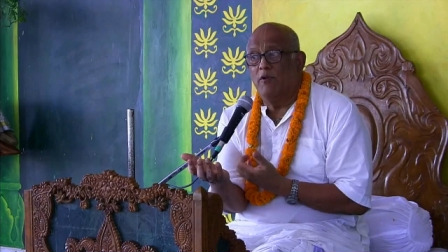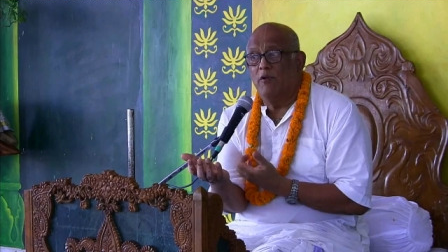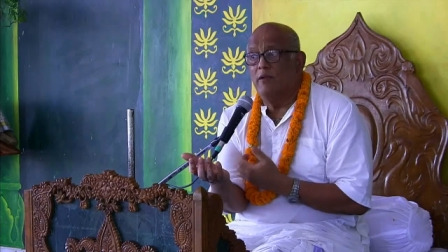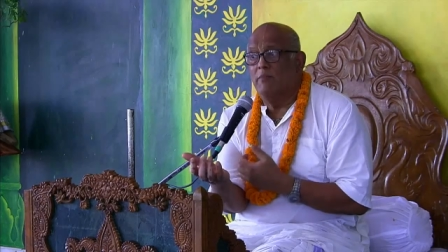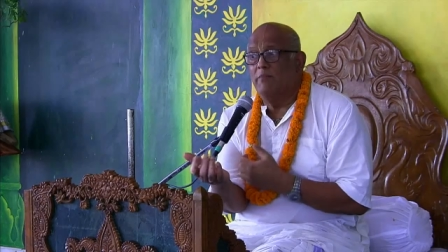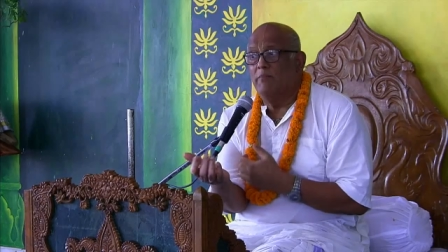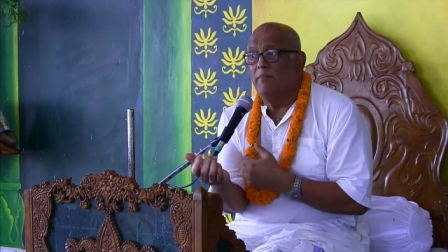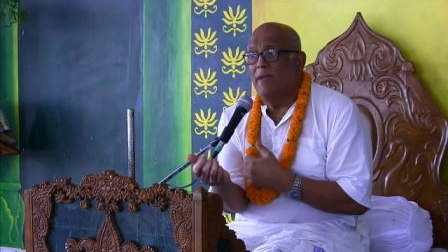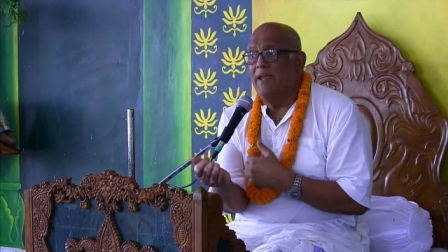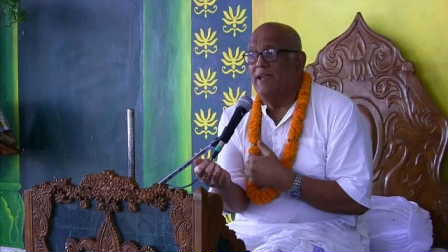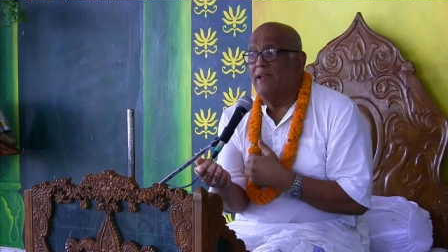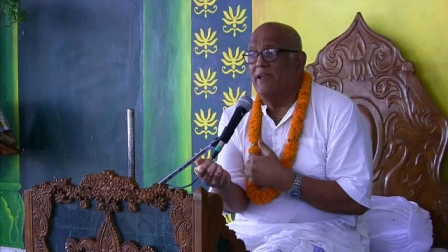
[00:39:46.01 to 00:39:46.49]

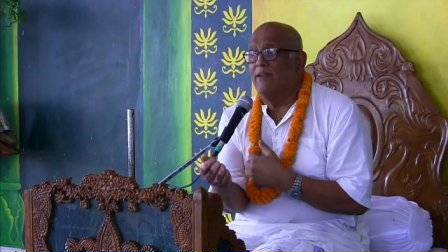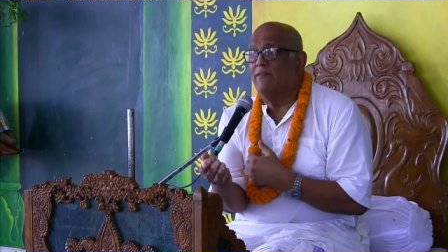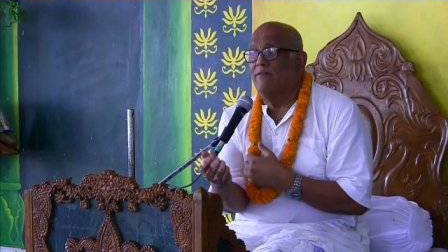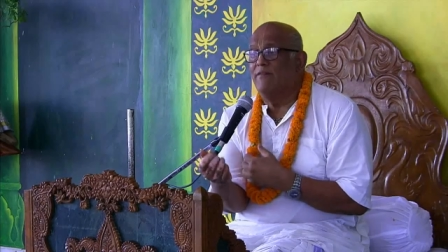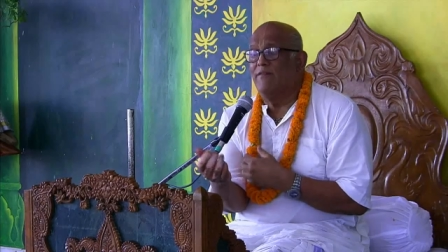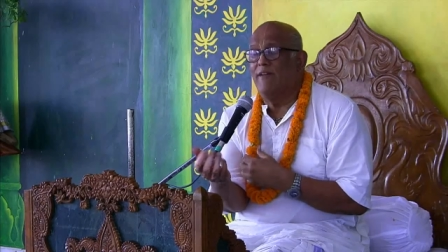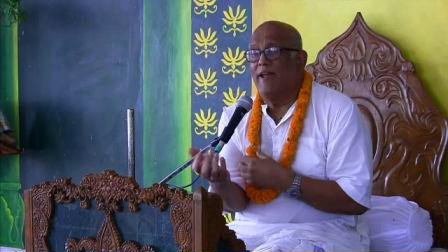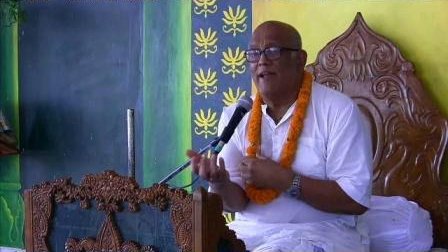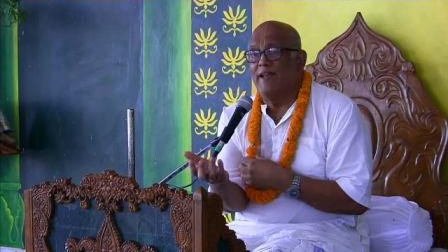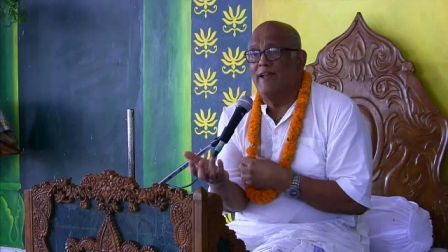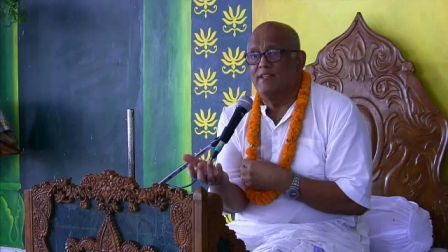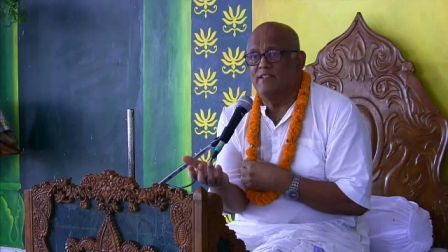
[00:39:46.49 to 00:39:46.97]
want to make
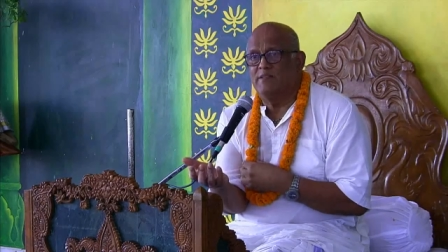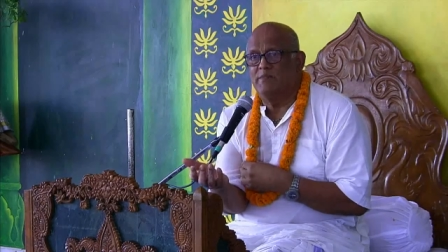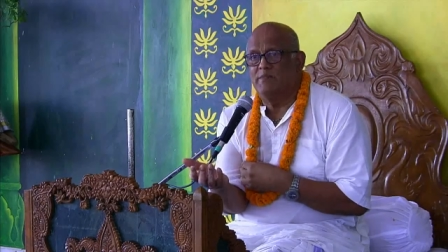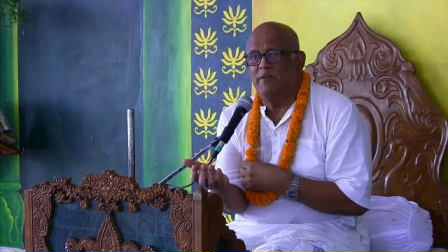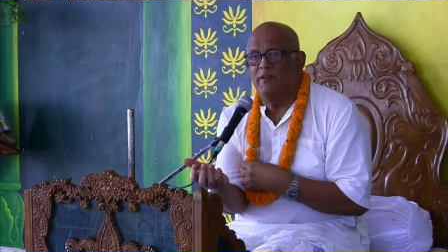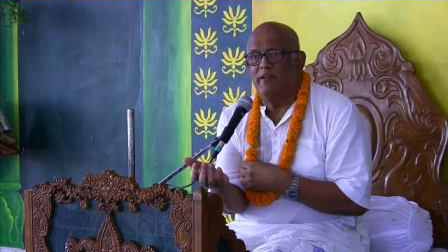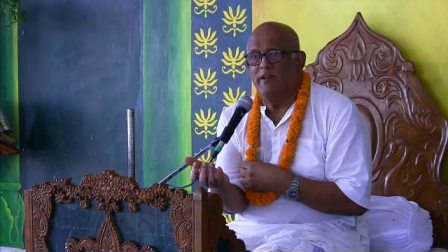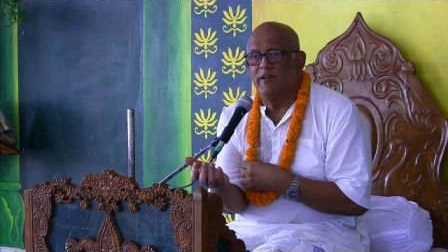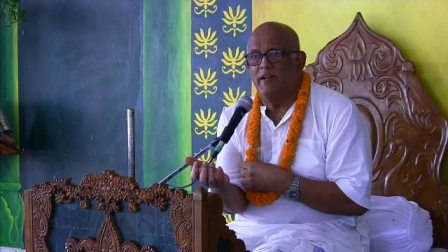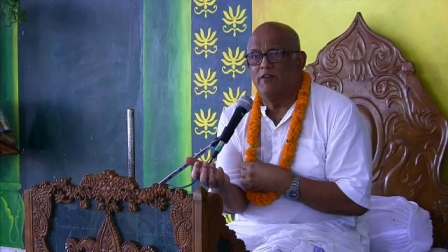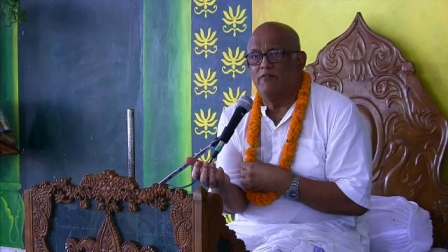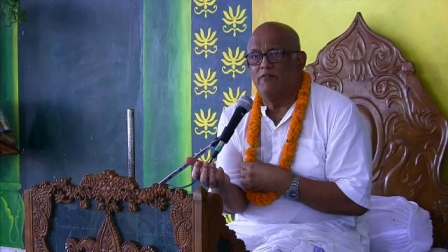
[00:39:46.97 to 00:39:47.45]

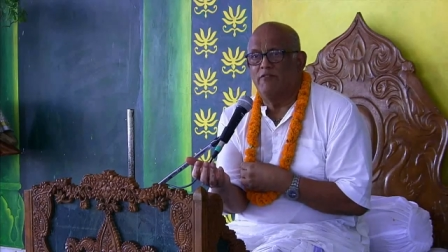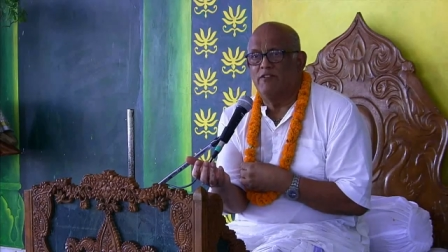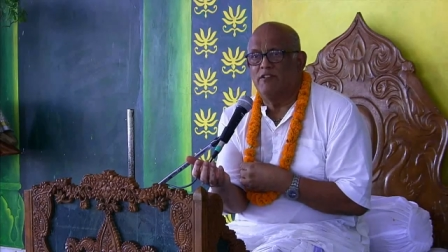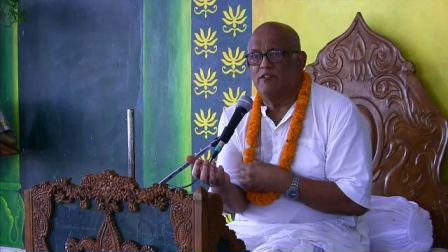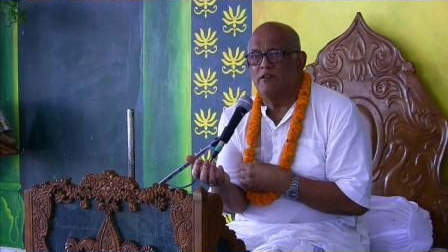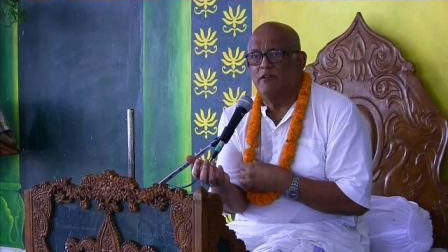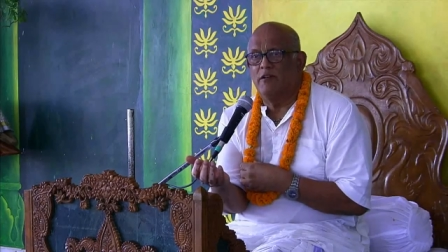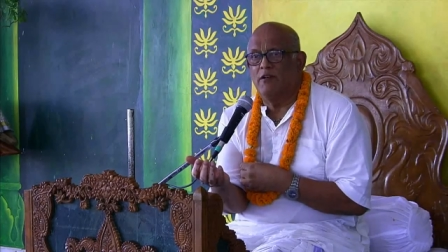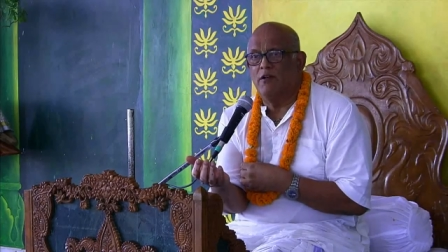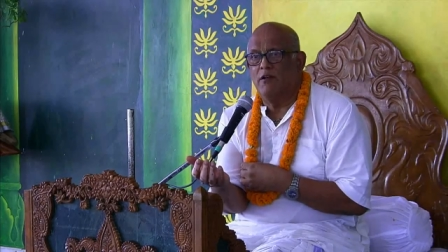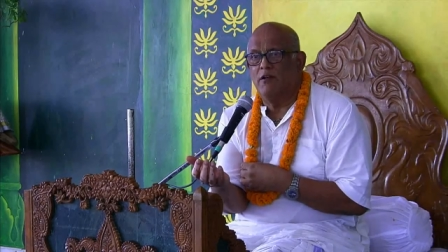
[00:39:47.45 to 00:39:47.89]
advancement in Krishna